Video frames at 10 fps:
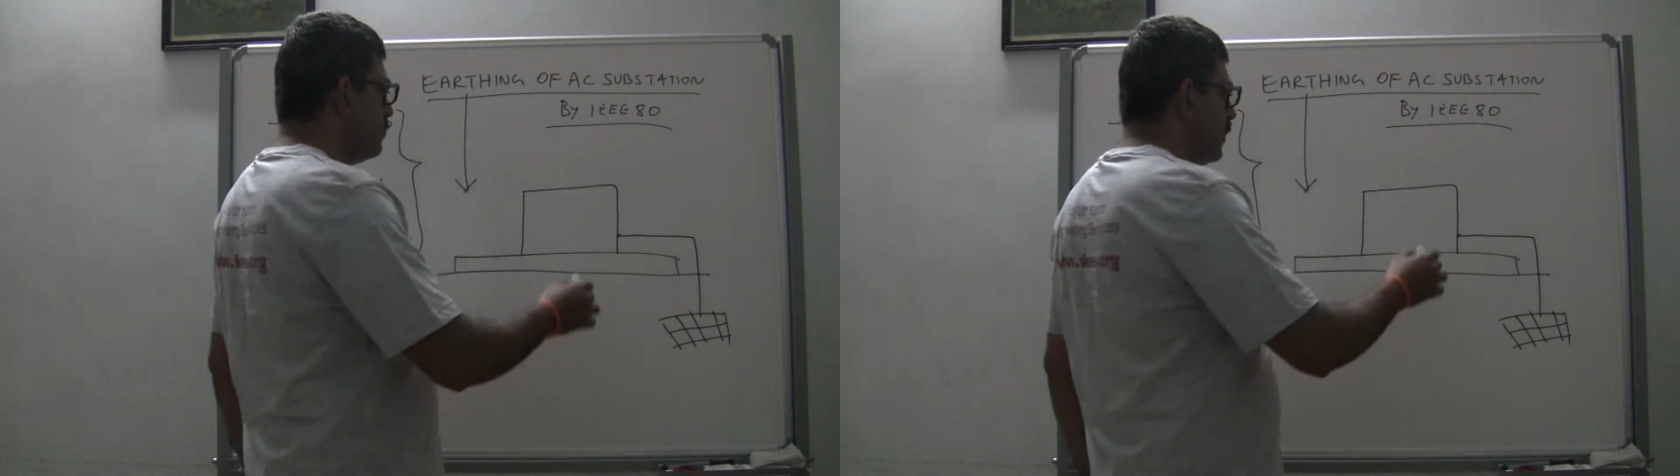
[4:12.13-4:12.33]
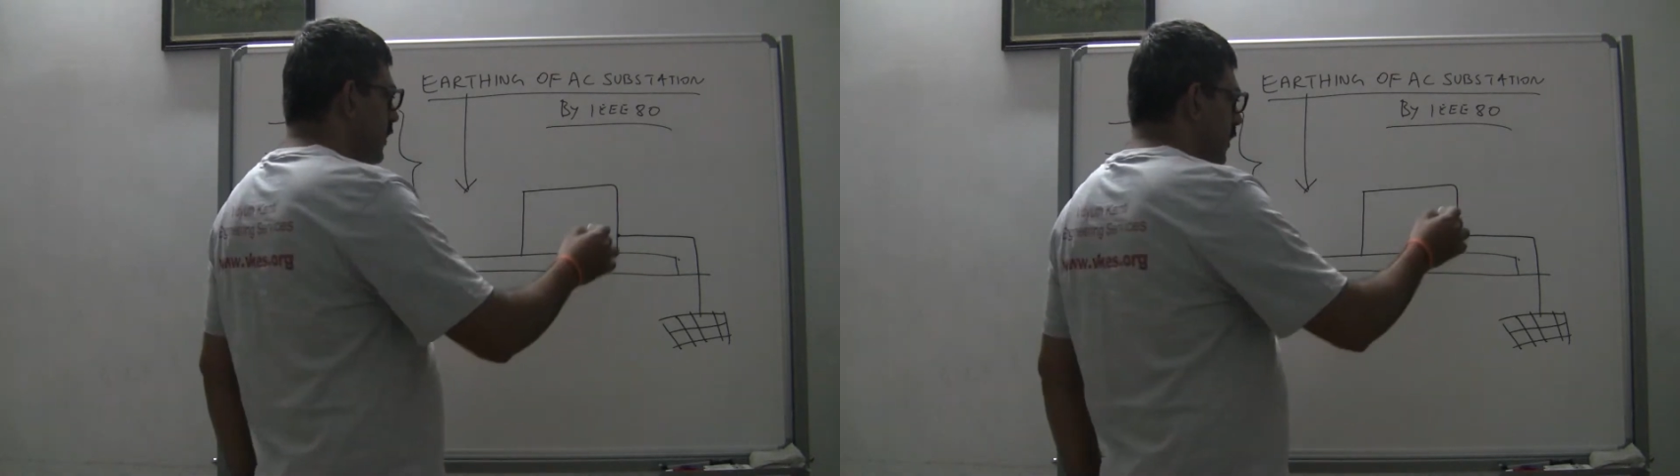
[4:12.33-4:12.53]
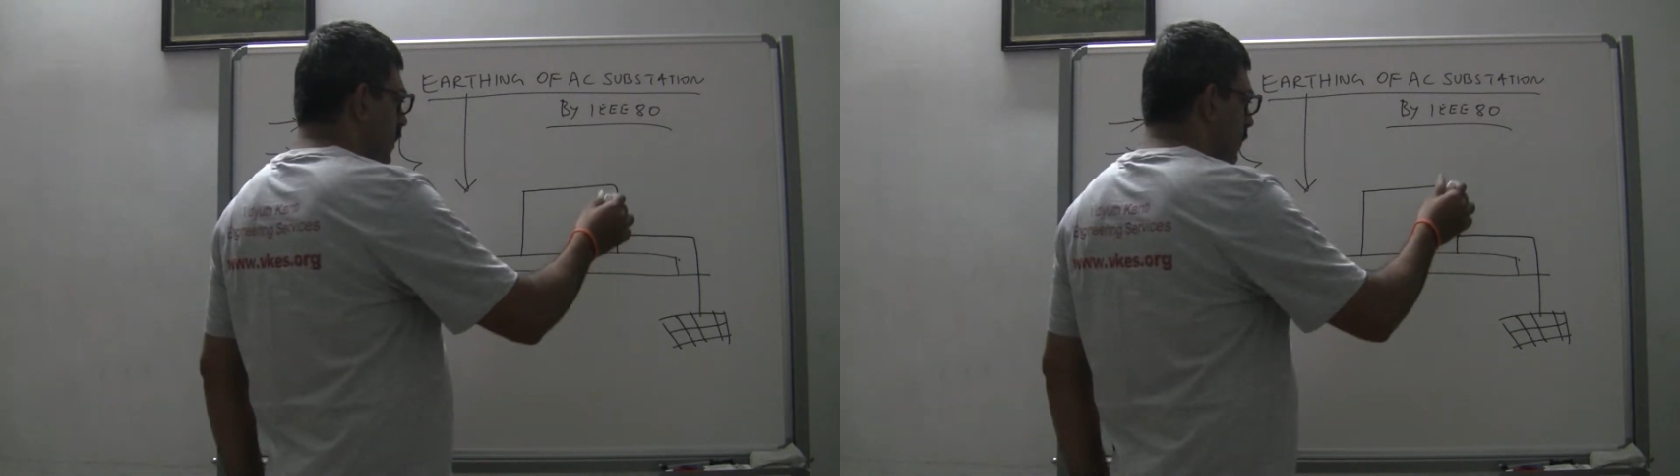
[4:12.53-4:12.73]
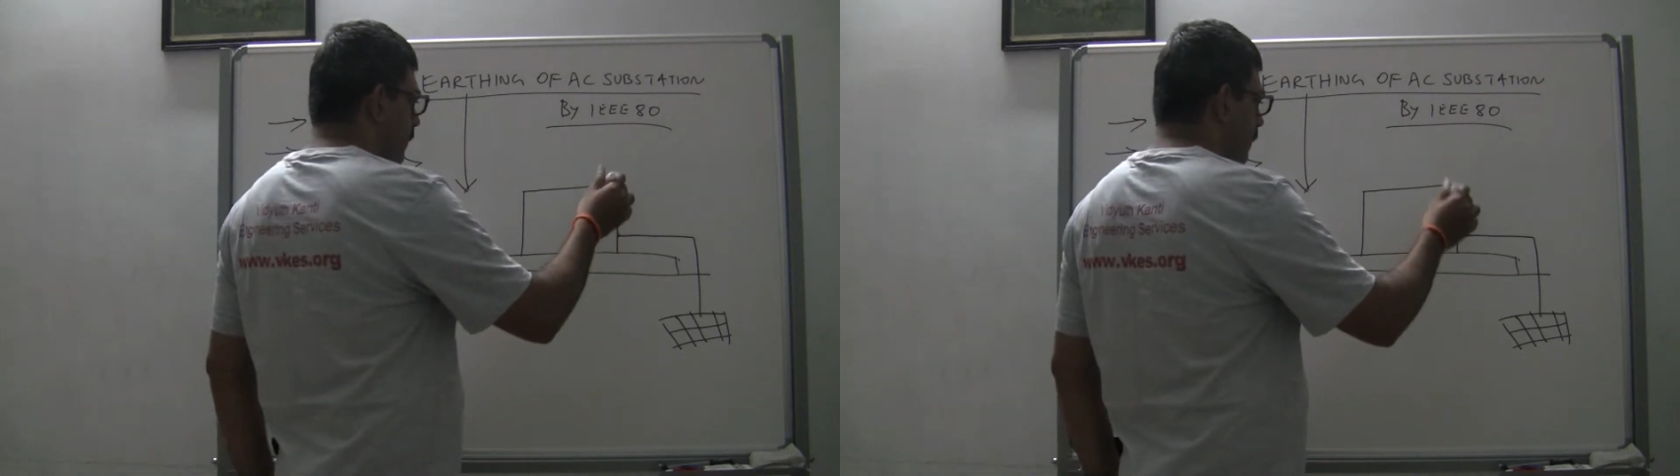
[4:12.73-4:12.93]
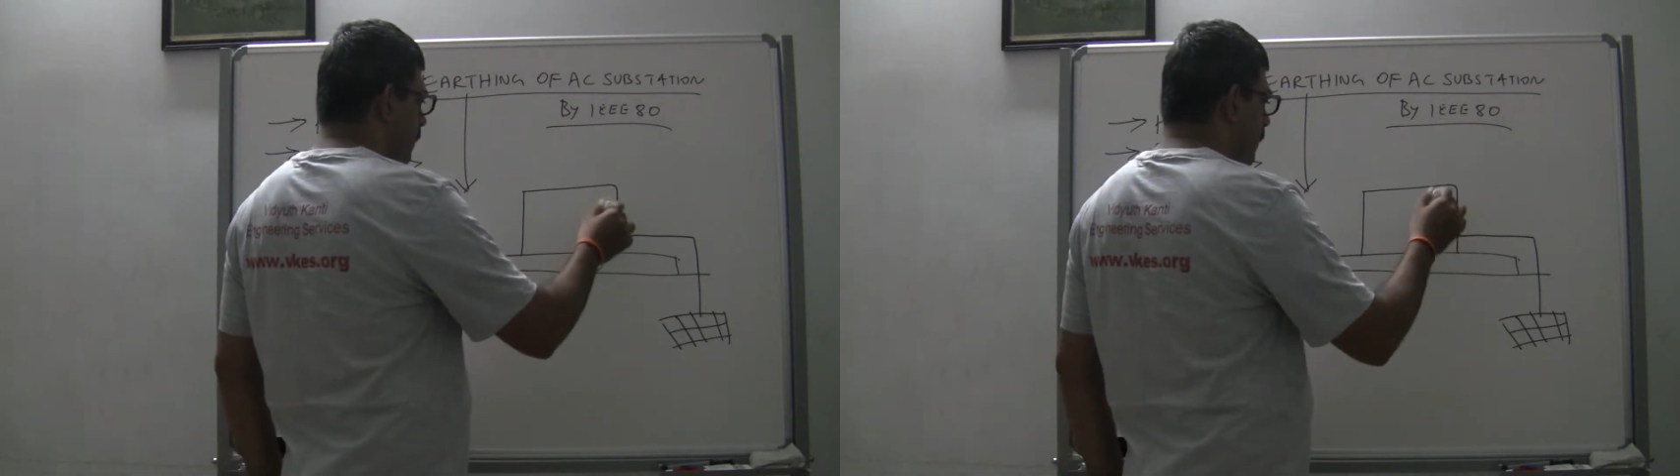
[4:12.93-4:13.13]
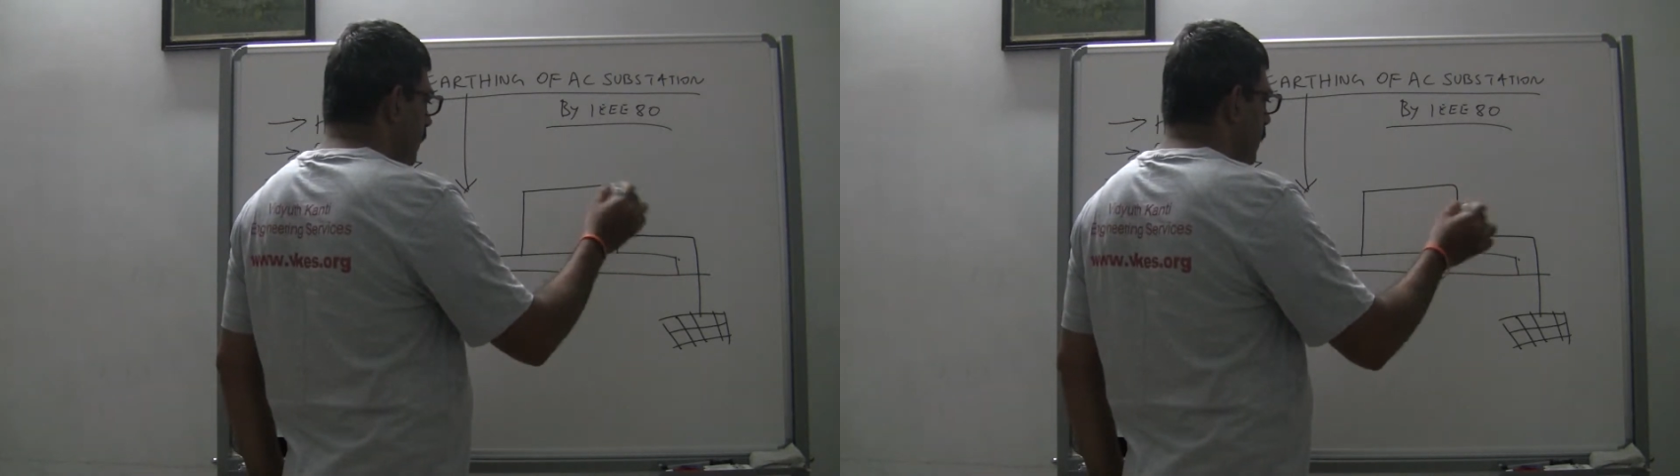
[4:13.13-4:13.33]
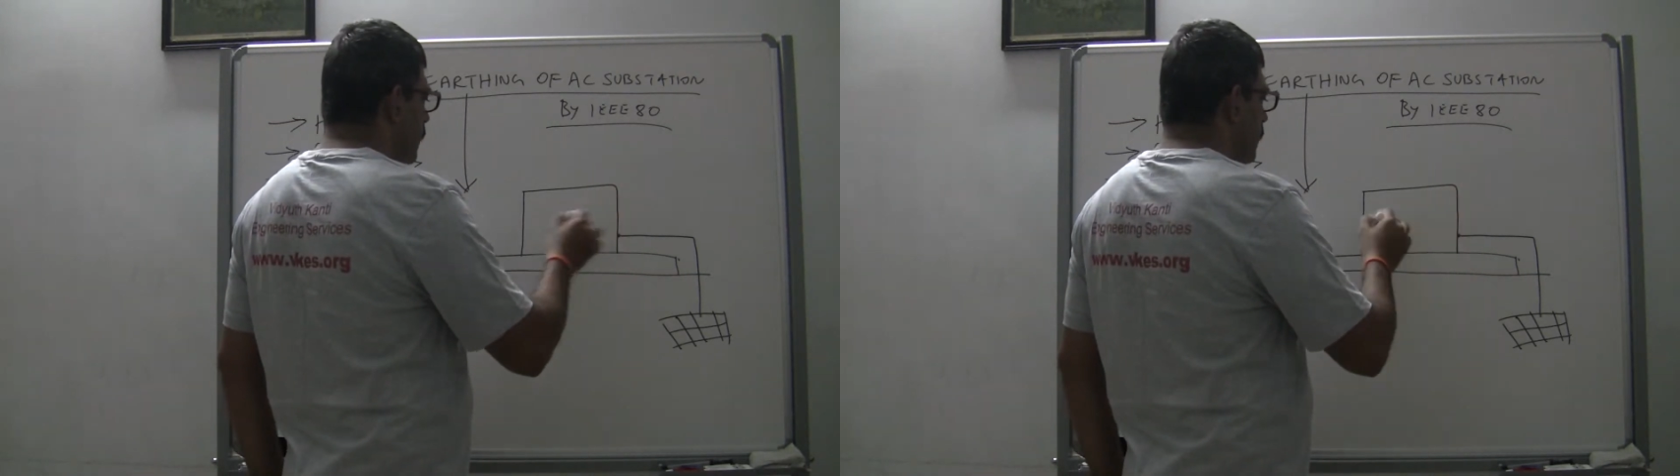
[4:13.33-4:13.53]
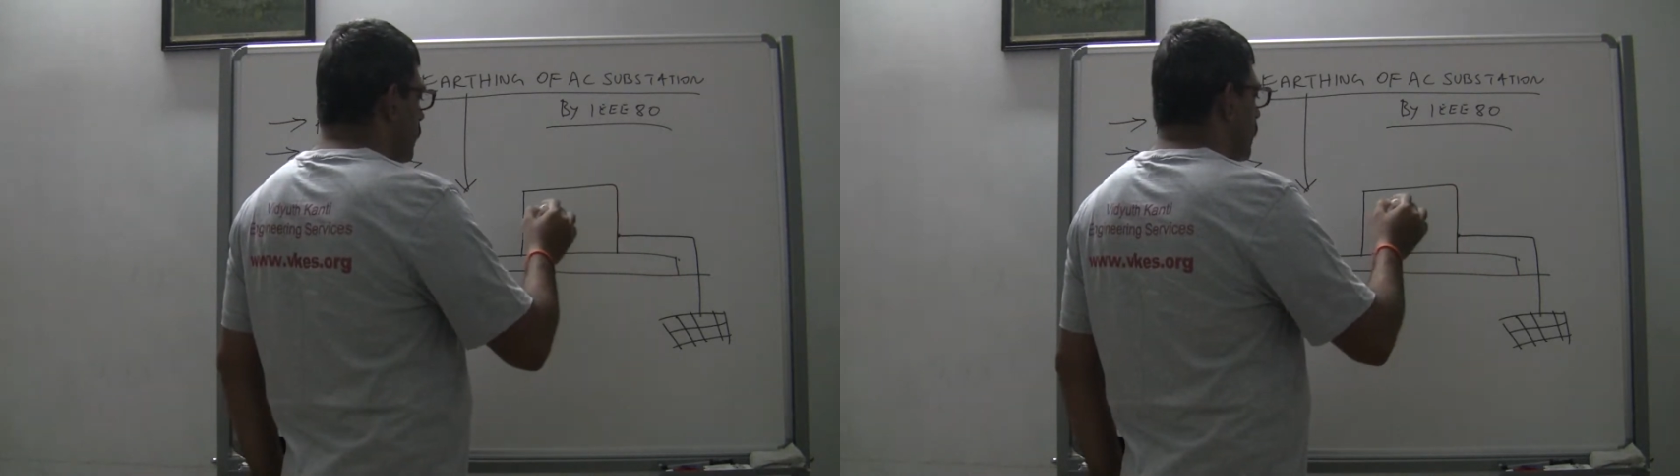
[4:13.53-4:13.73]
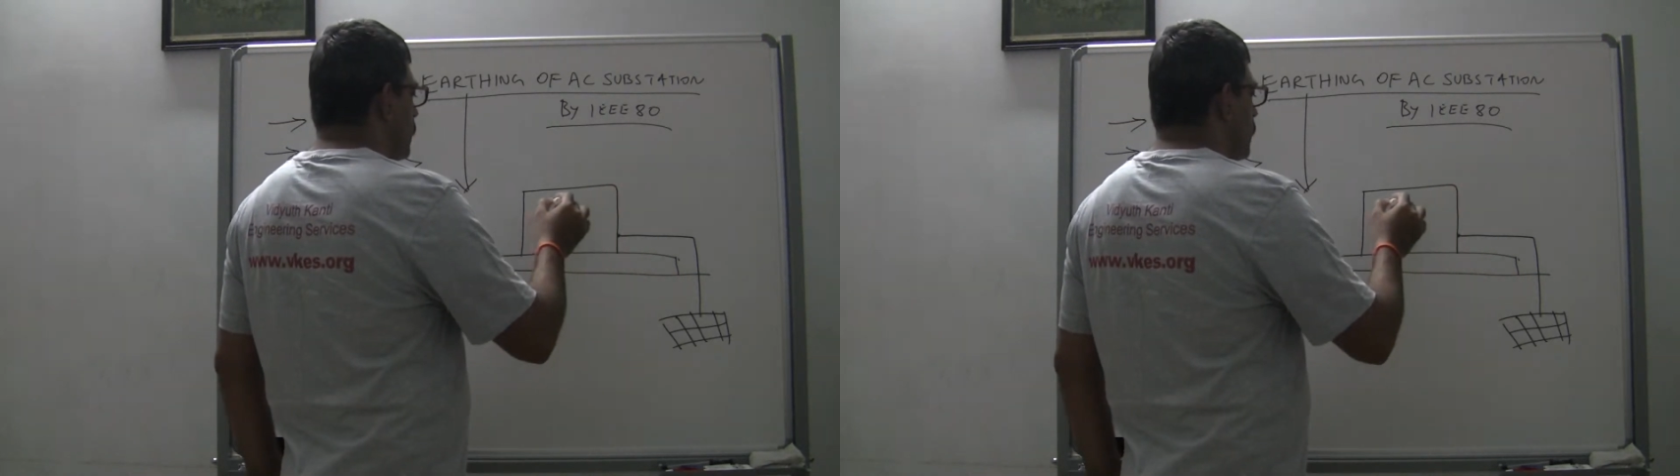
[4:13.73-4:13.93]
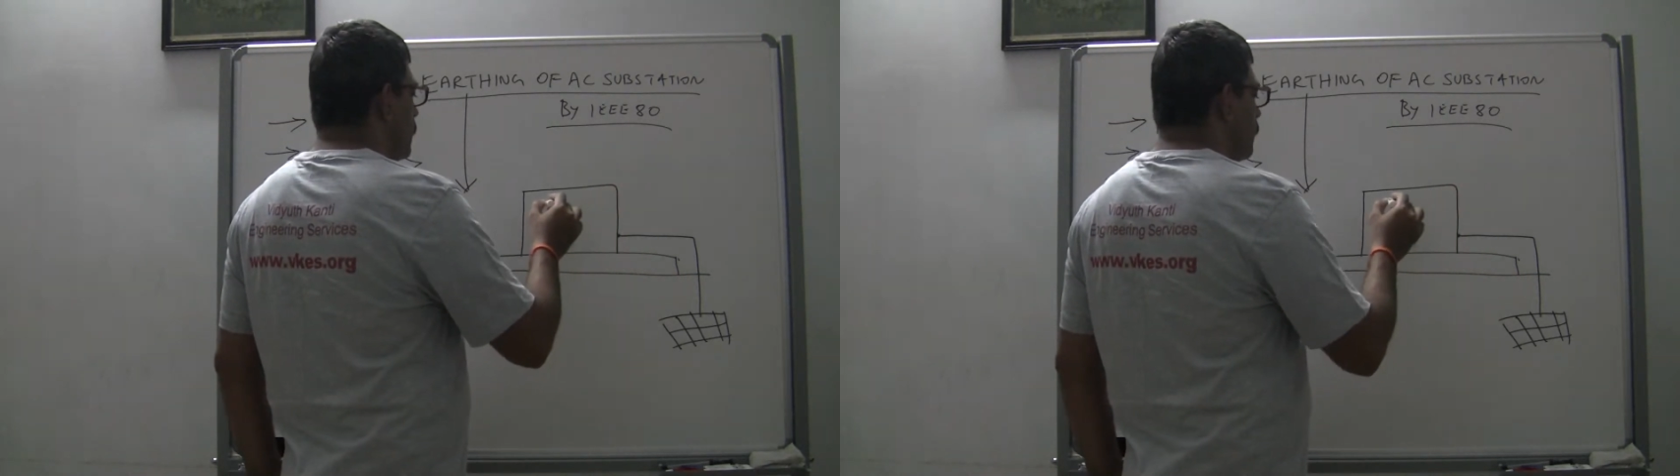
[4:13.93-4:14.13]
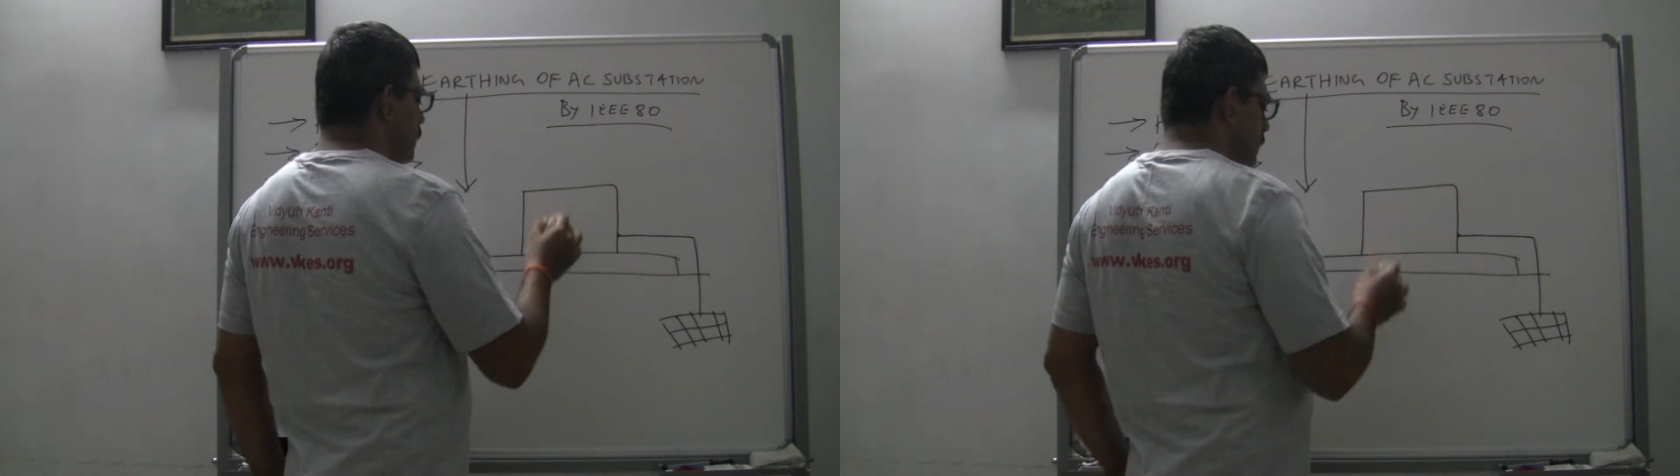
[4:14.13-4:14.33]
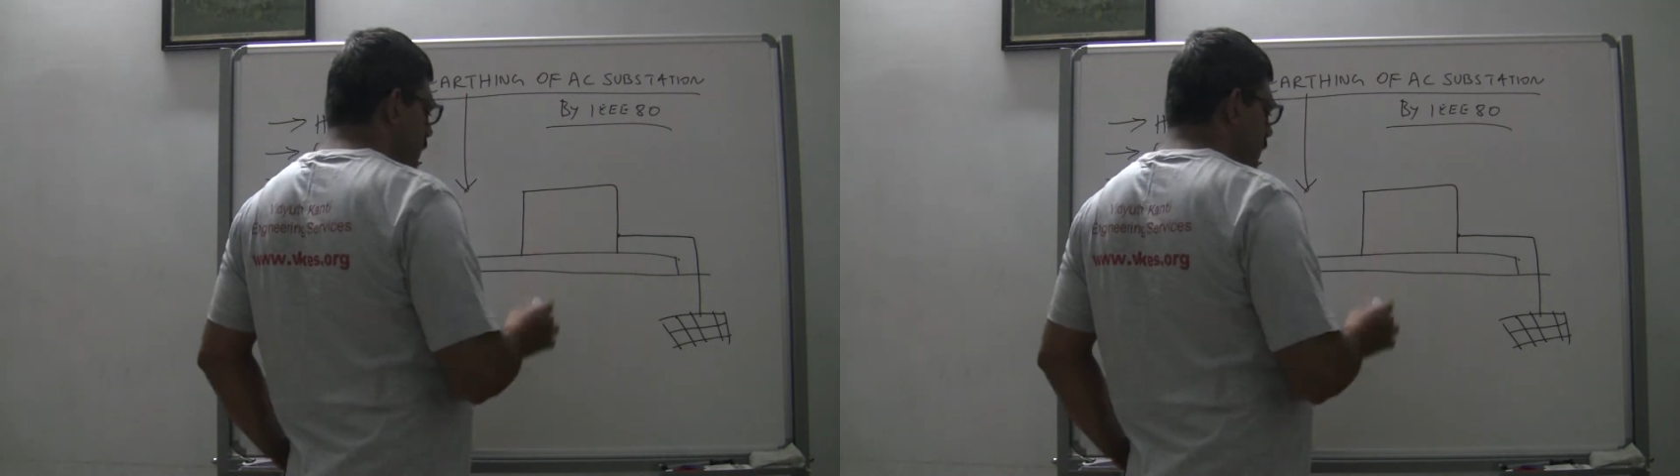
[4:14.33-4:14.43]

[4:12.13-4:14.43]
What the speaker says: metal, if you